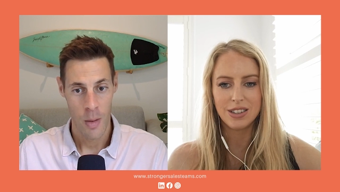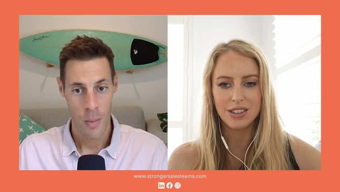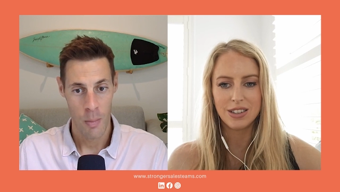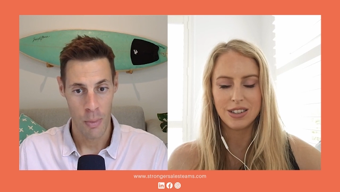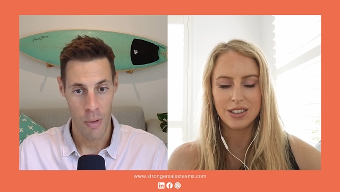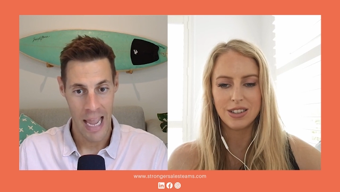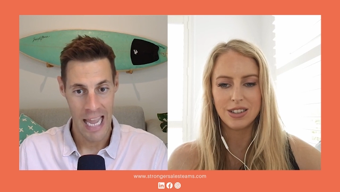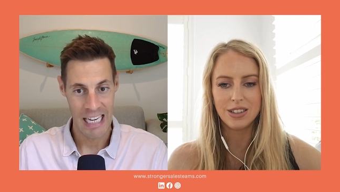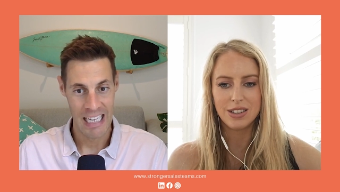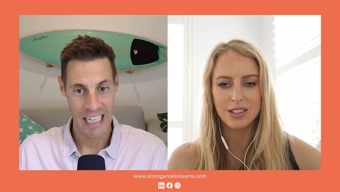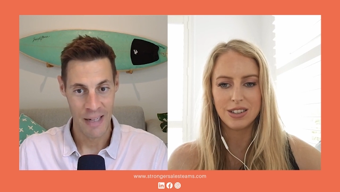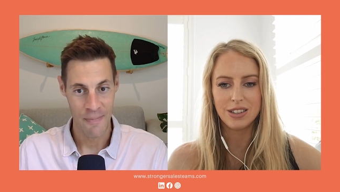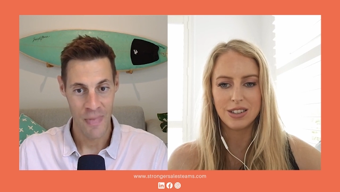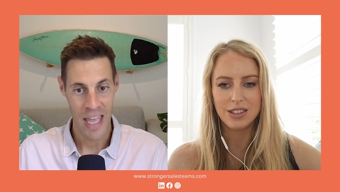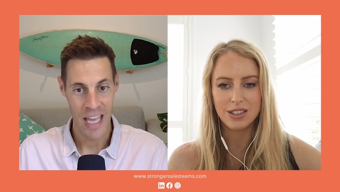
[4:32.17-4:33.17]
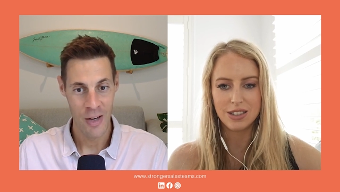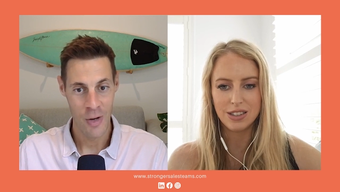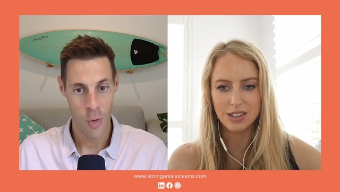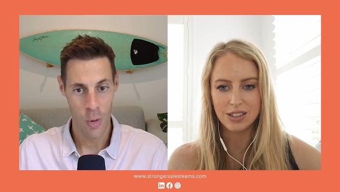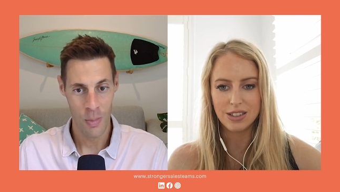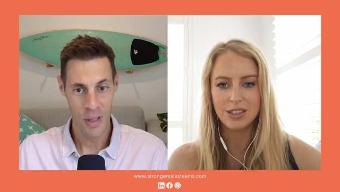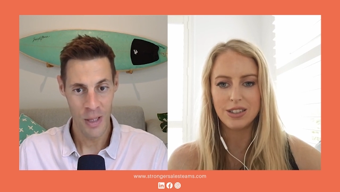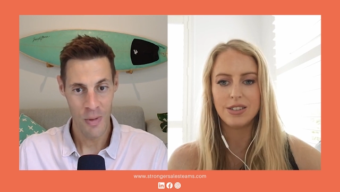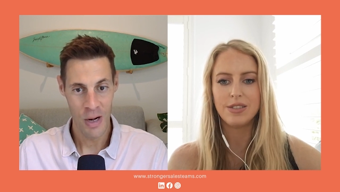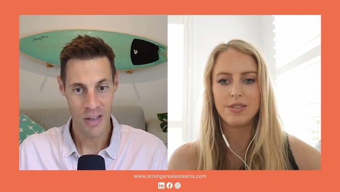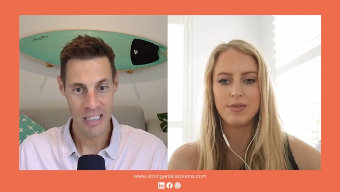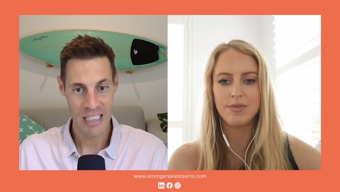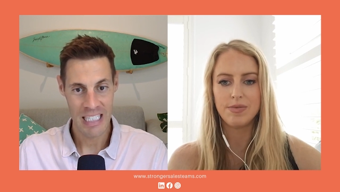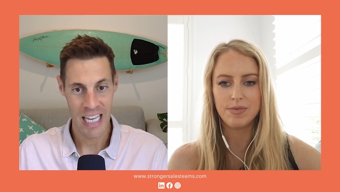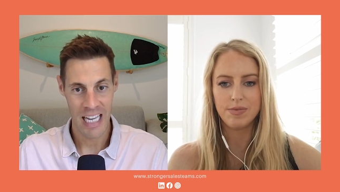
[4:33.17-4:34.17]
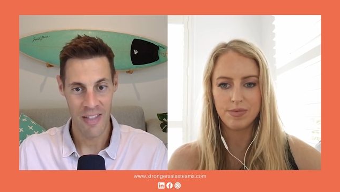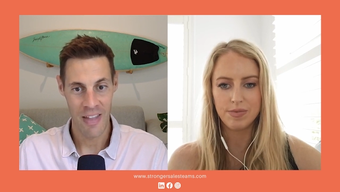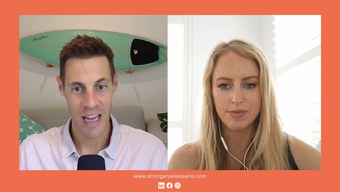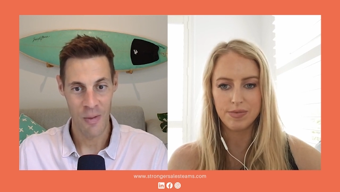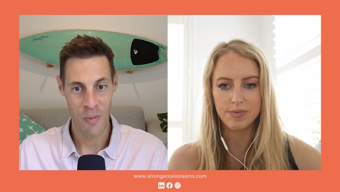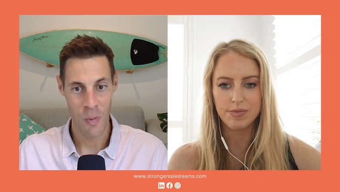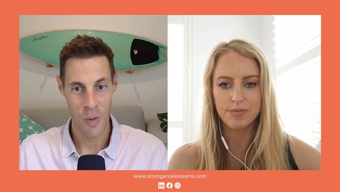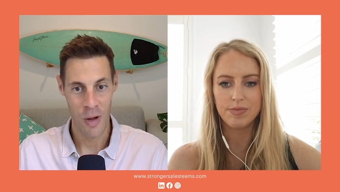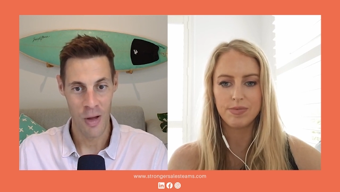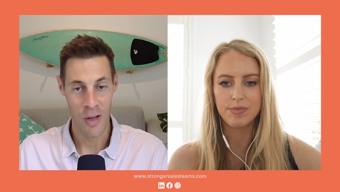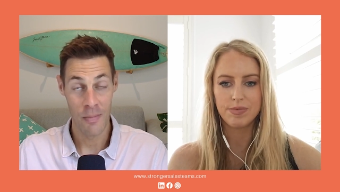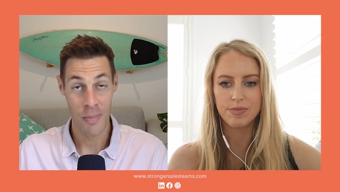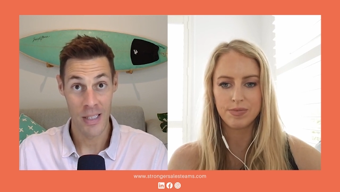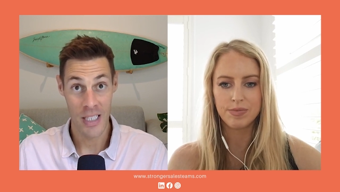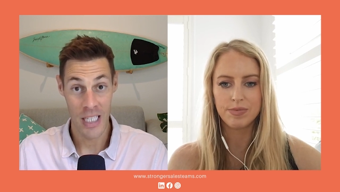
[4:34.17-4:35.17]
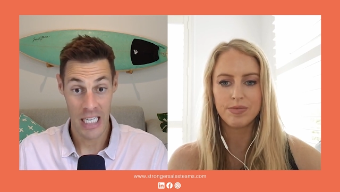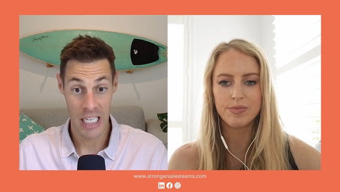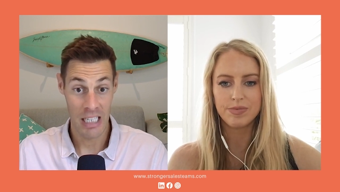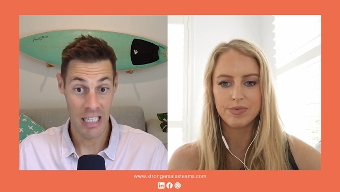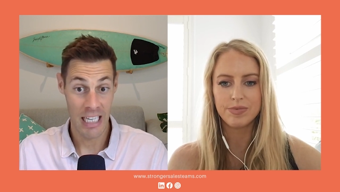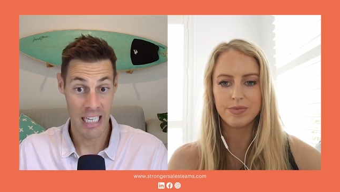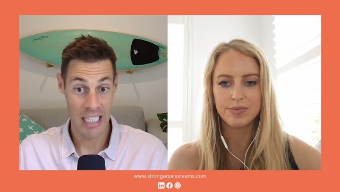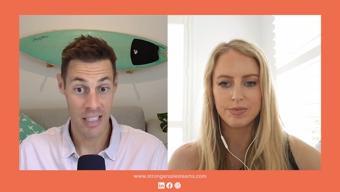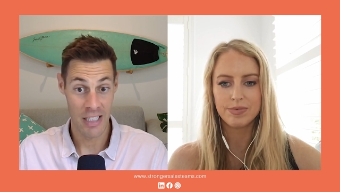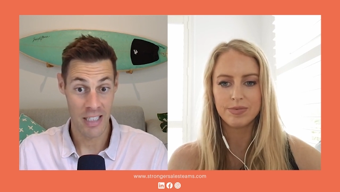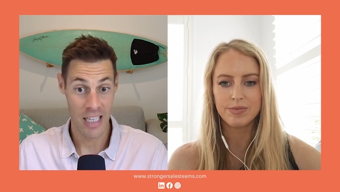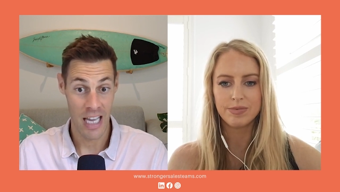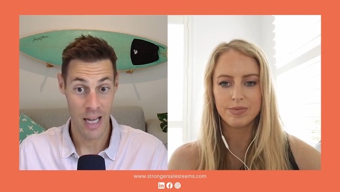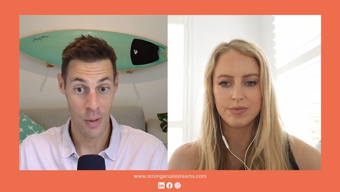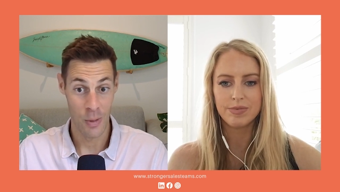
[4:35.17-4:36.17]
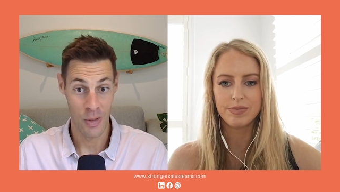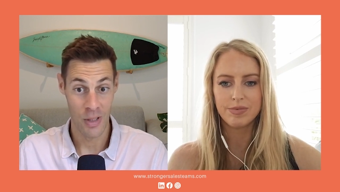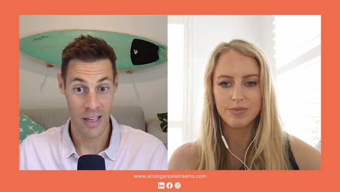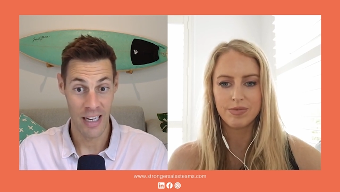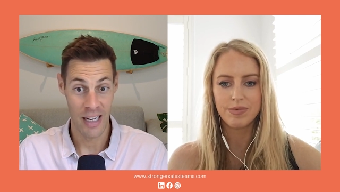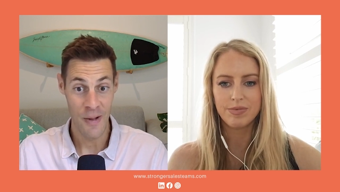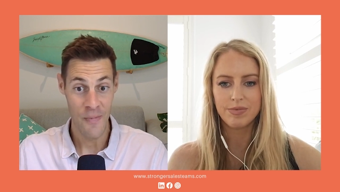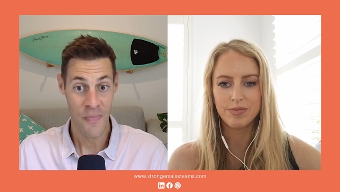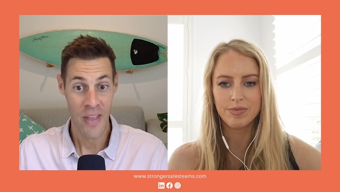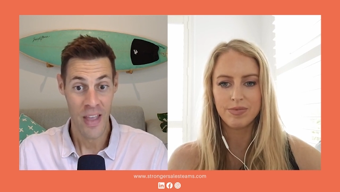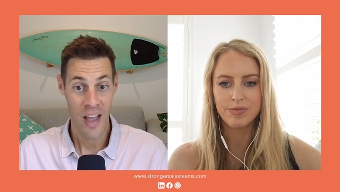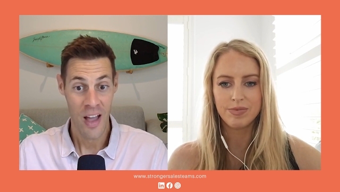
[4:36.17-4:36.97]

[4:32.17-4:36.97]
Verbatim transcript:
Speaker 1: branding. And normally when I say that word, particularly as a sales leader,